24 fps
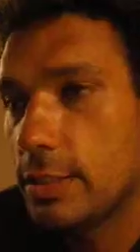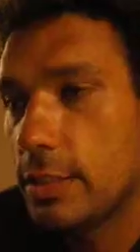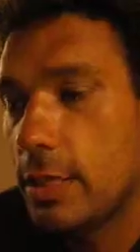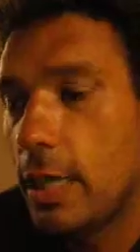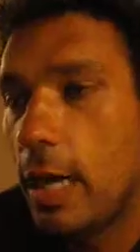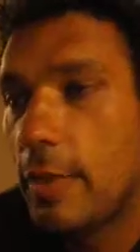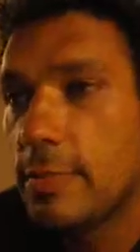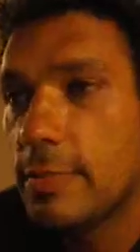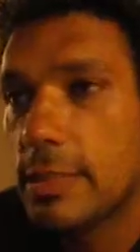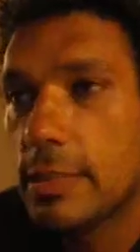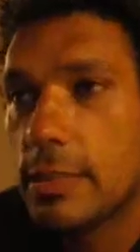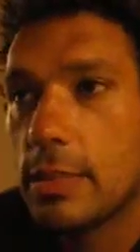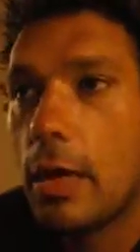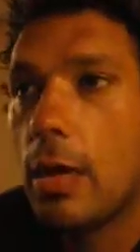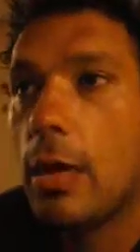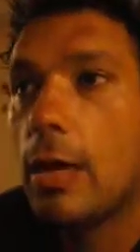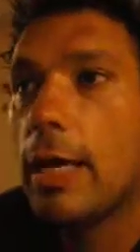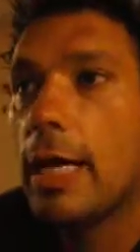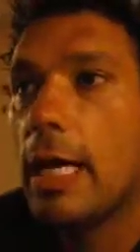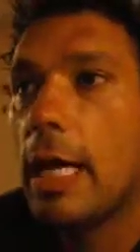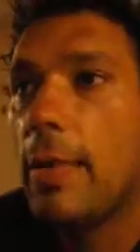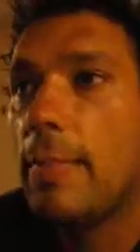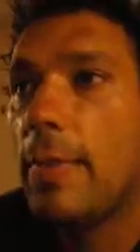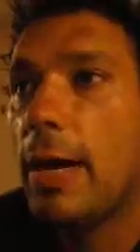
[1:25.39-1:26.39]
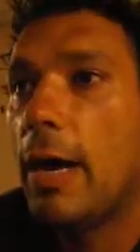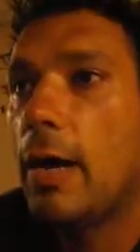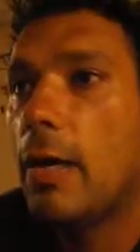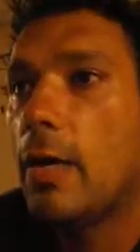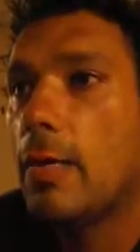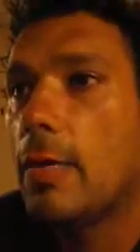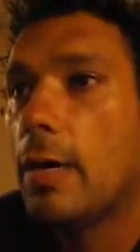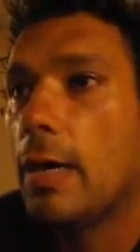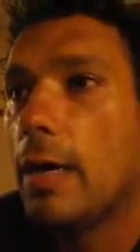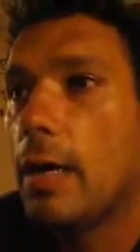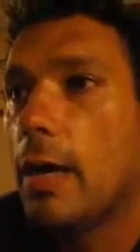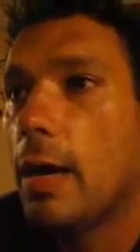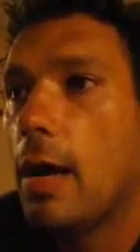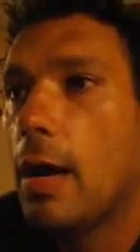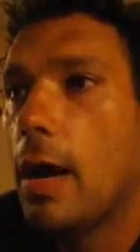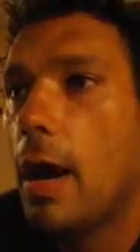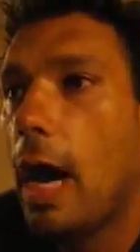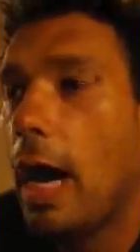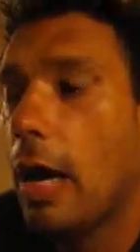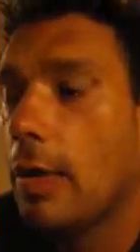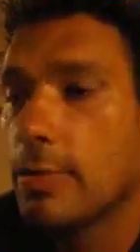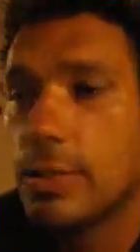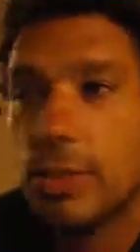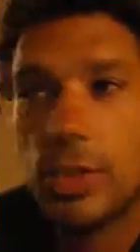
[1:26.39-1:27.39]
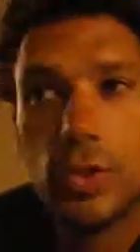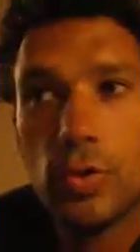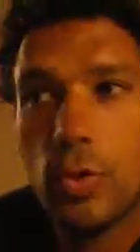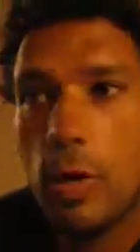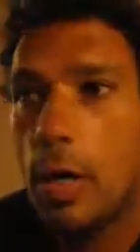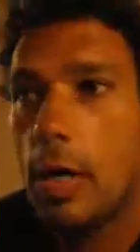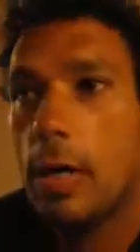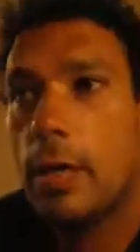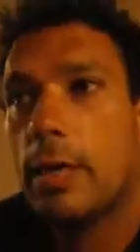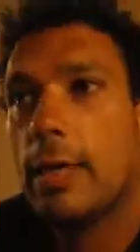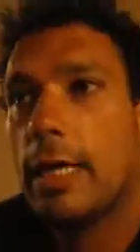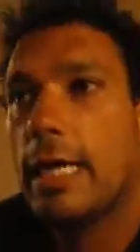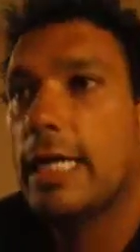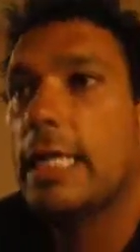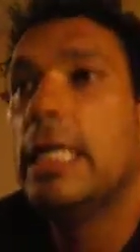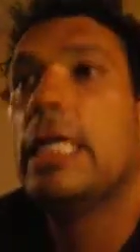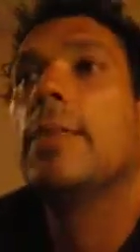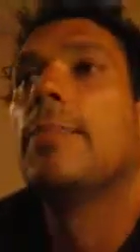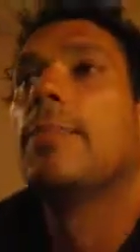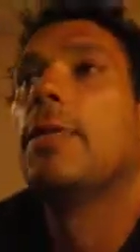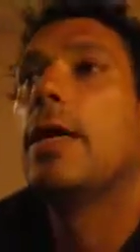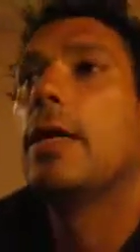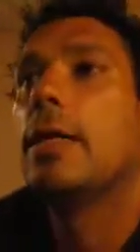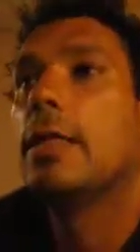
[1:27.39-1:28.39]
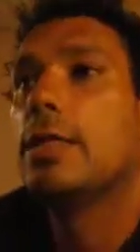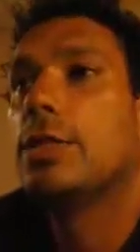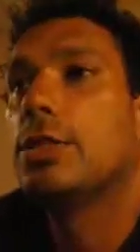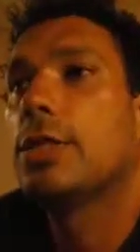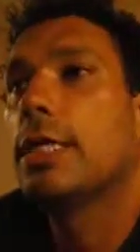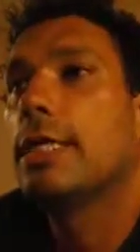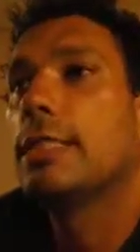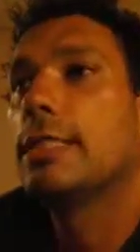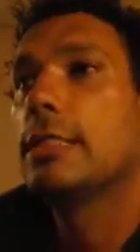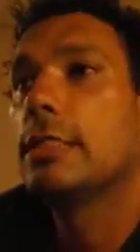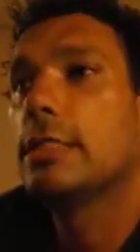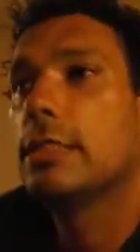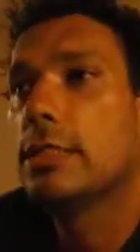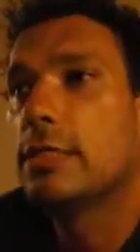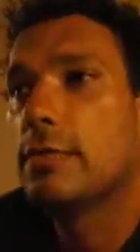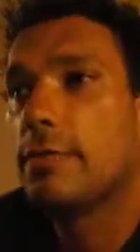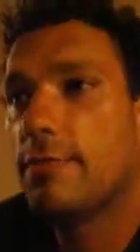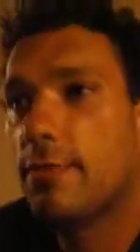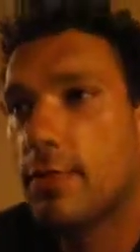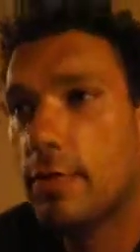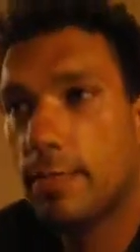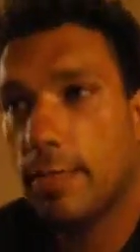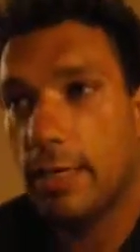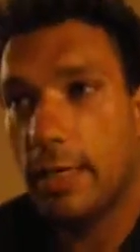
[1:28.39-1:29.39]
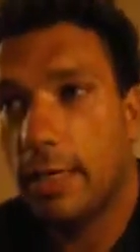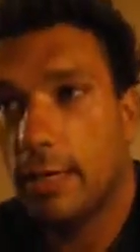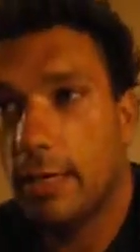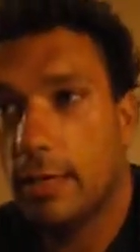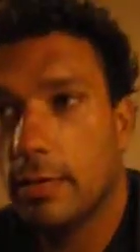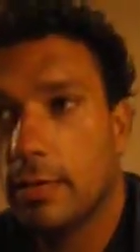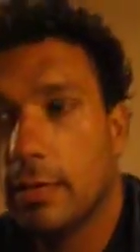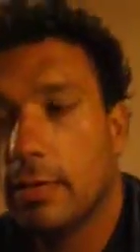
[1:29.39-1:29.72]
I'm sorry about, I was drunk, and he apologizes for being